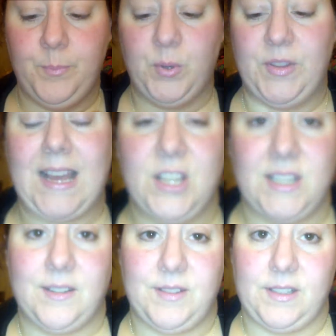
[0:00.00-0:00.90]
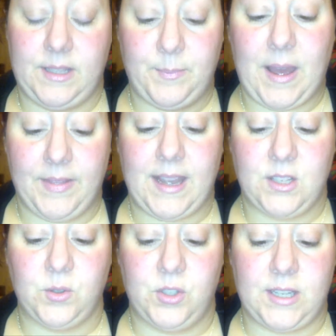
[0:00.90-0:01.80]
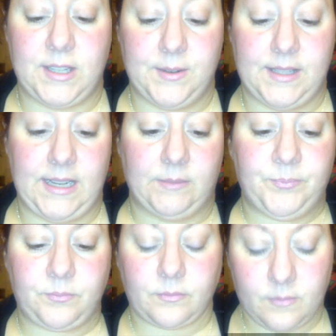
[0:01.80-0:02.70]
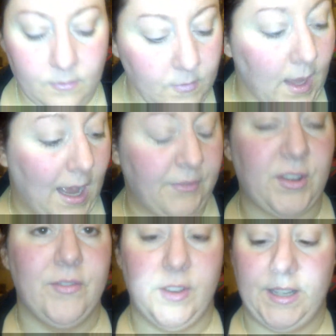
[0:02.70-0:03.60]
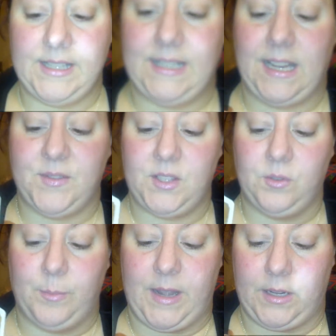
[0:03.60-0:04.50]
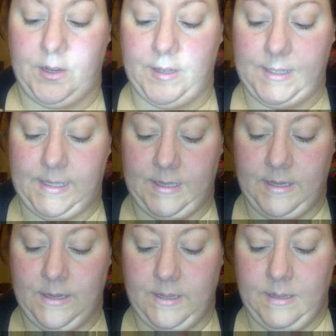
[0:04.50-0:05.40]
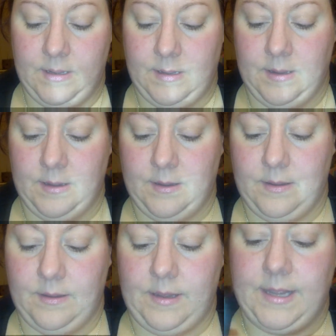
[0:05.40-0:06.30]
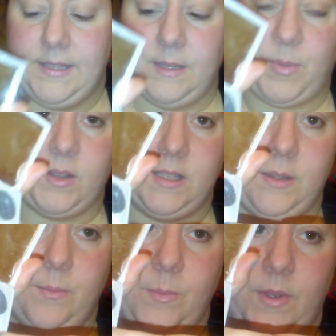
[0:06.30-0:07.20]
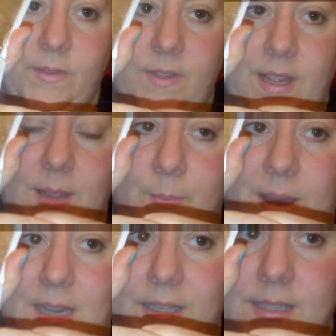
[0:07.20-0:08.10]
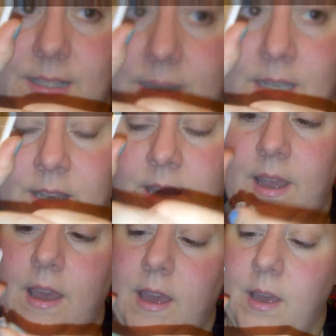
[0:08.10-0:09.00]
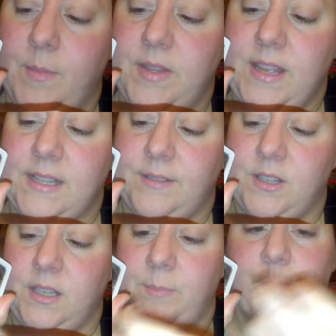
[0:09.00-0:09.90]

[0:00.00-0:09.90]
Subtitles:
but the eyeshadow, the actual shadows in it, I've converted it. I've stuck magnets into the bottom of the palettes, and these are actually